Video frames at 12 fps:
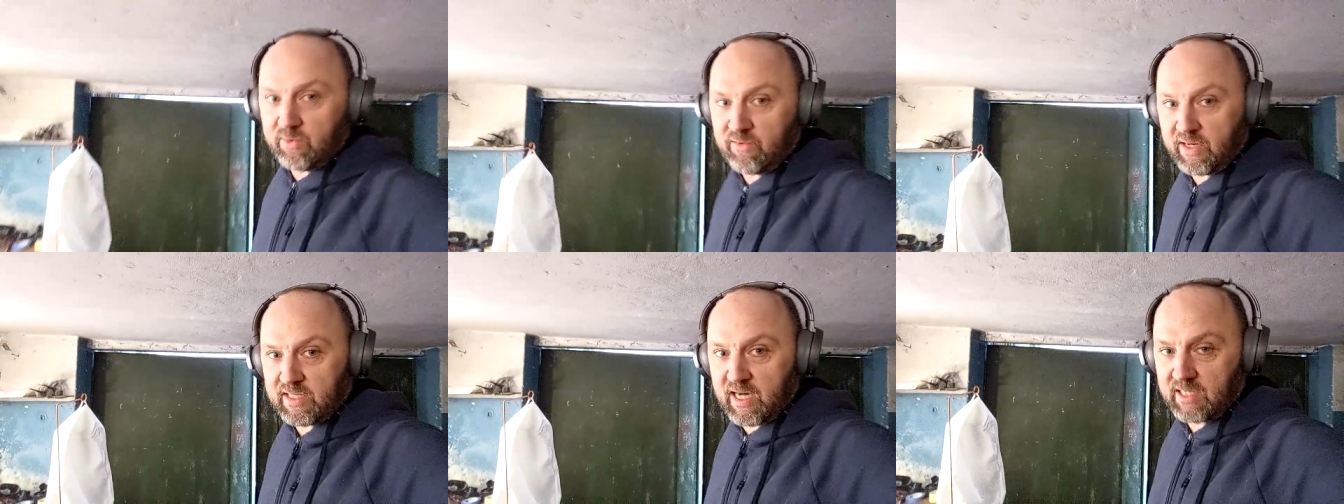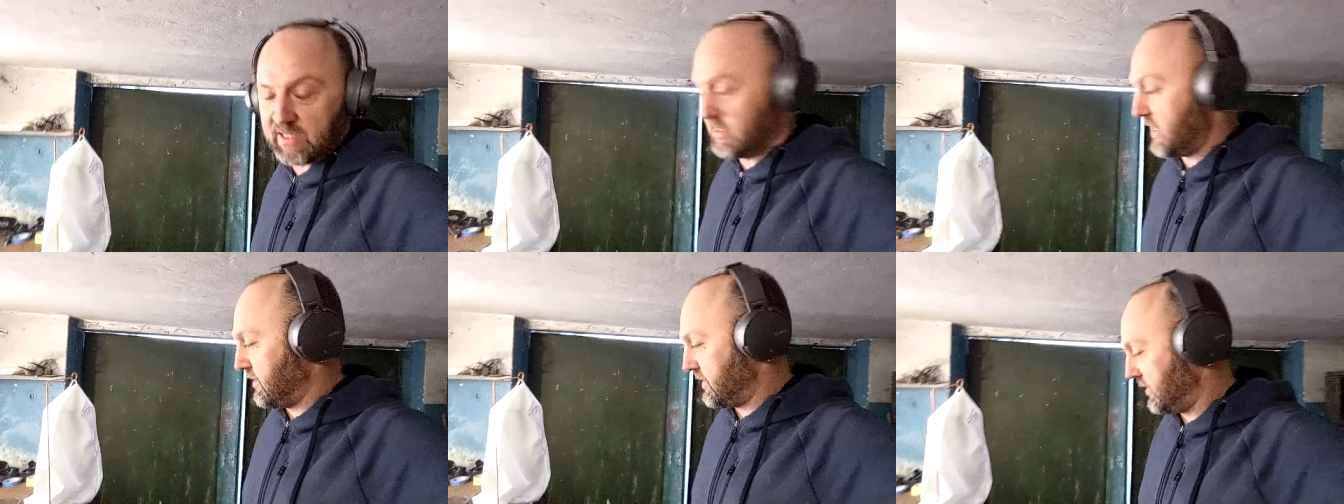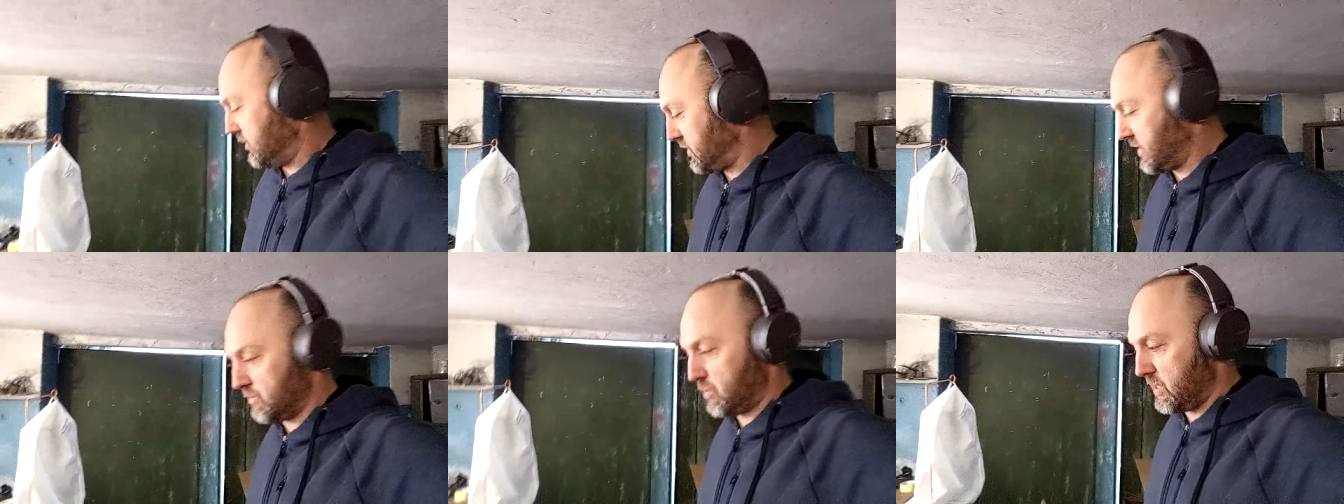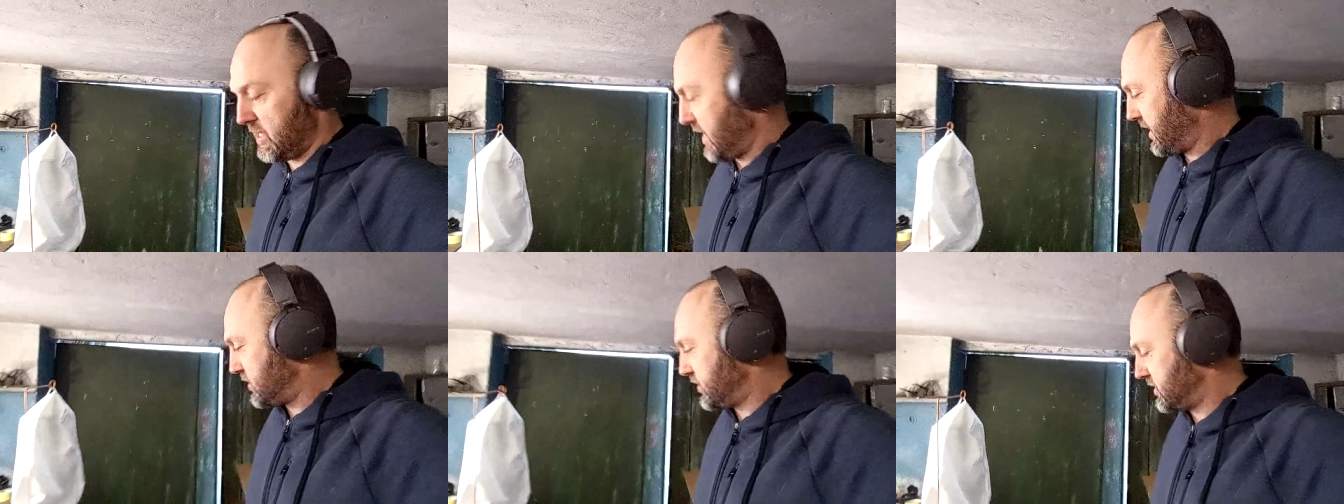we've got Doctor down there looking pretty
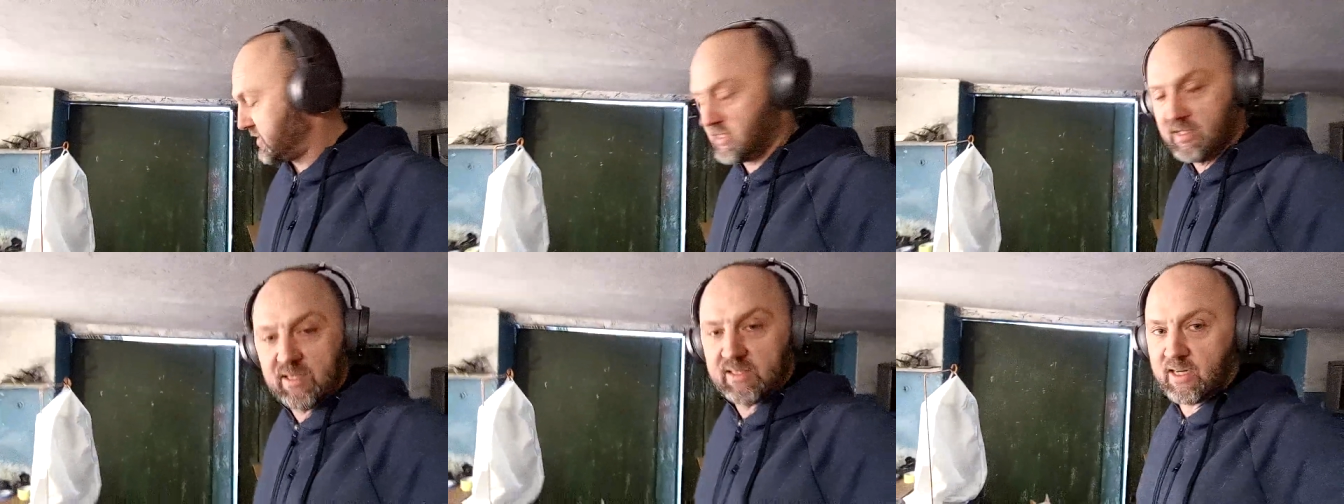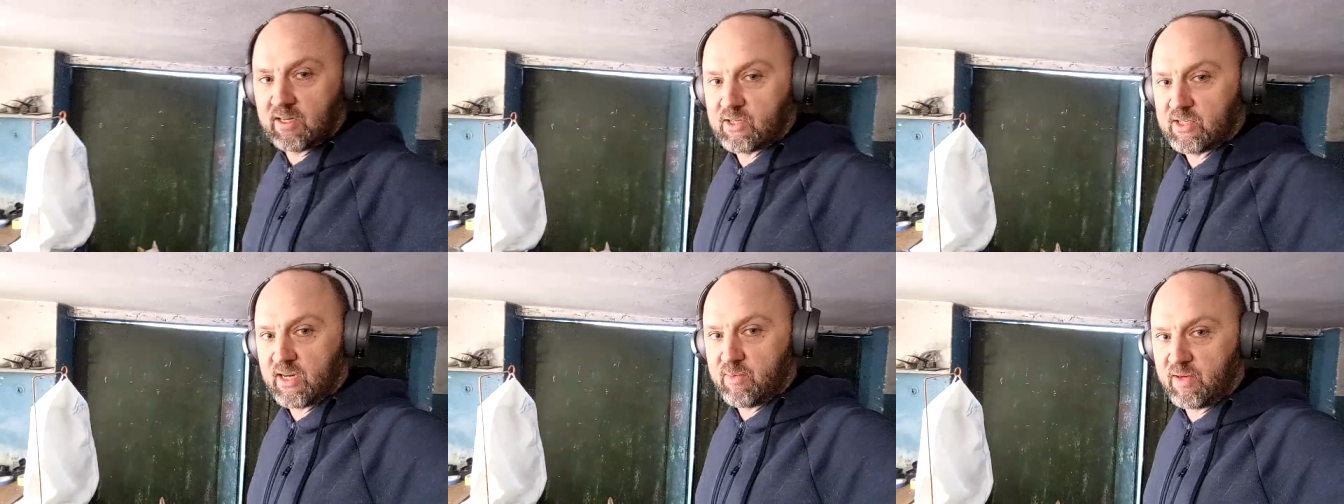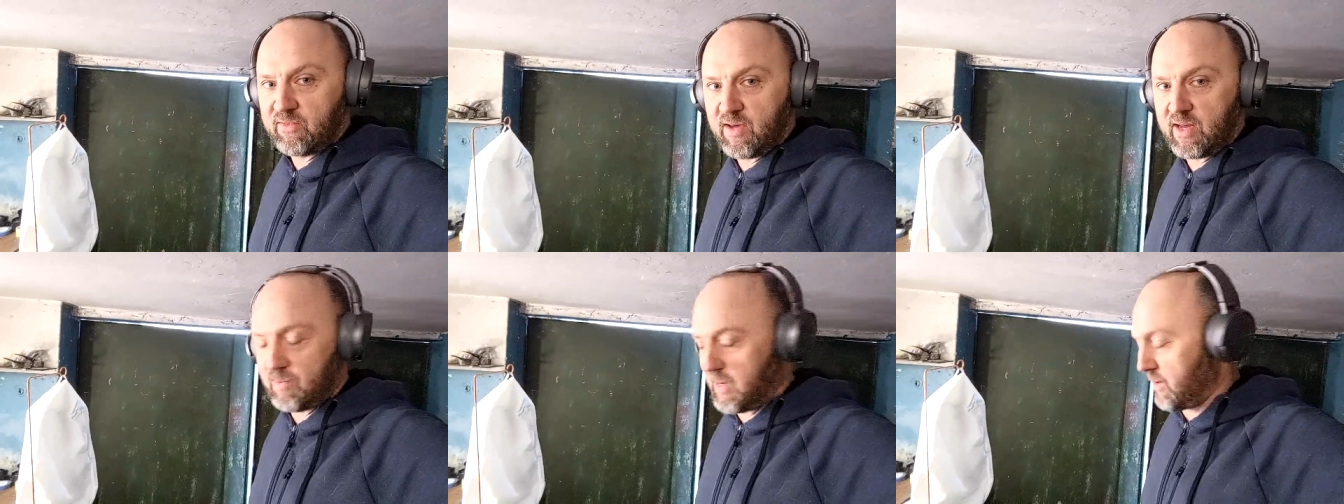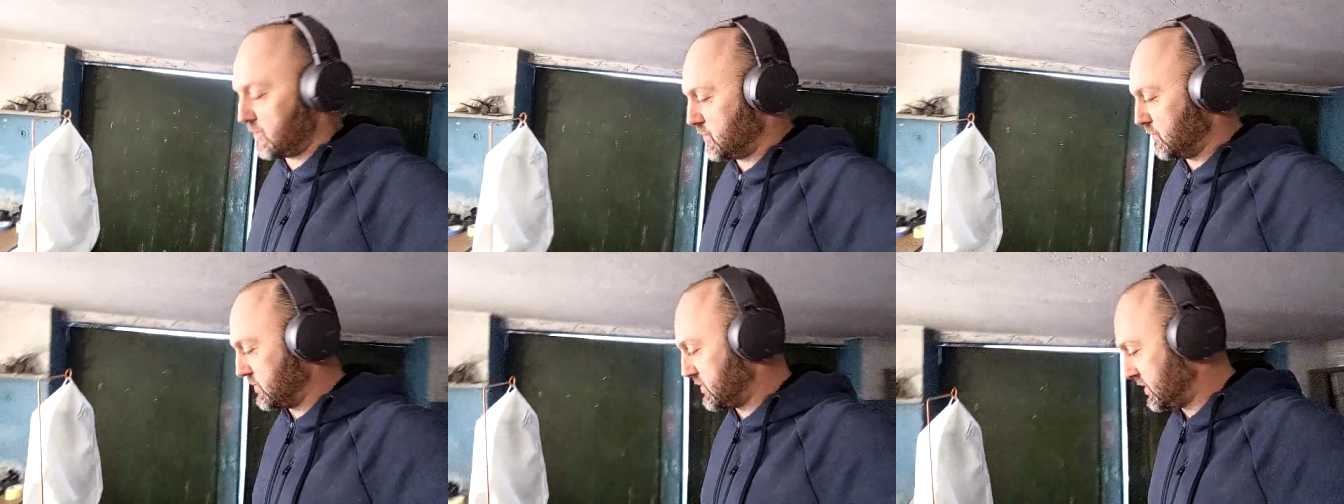anxious. Doctor's not a big fan of power
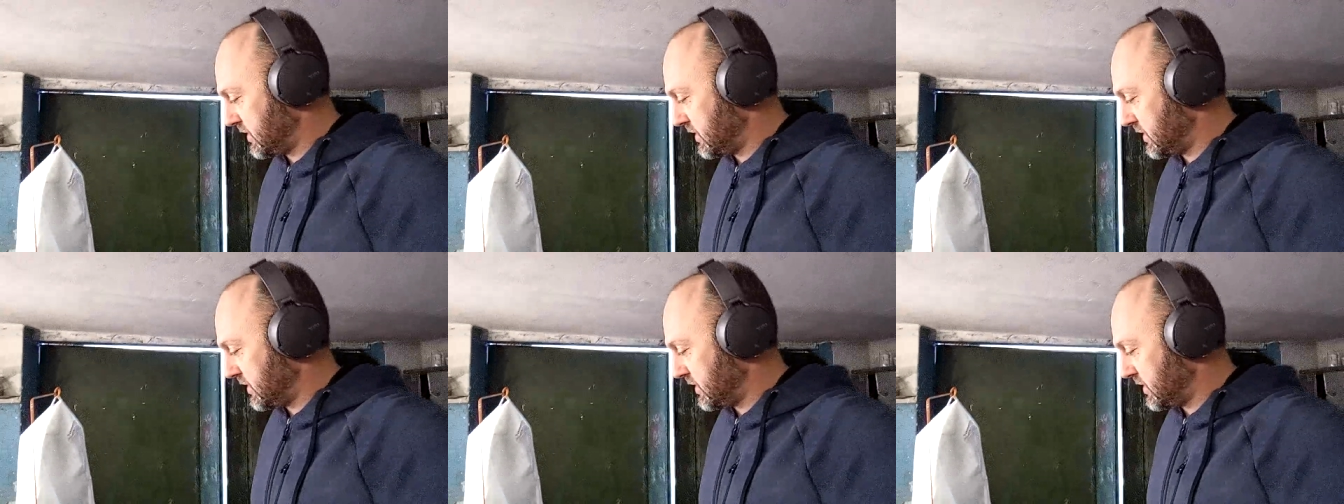tools.